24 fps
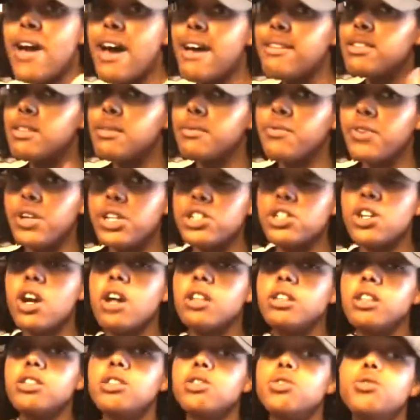have some fresh
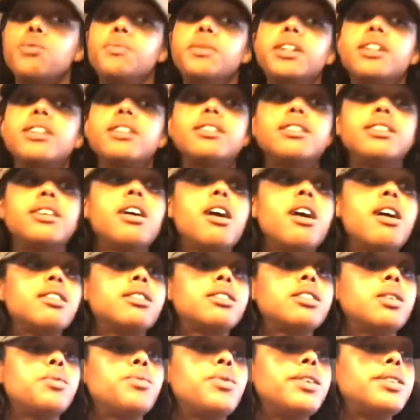garlic too, because there
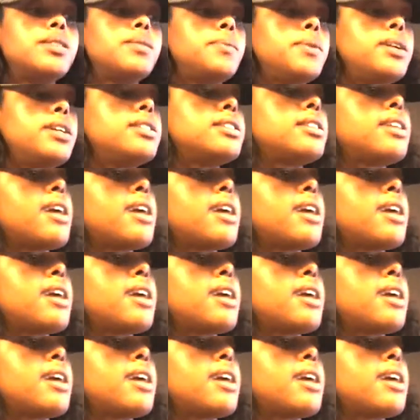are some recipes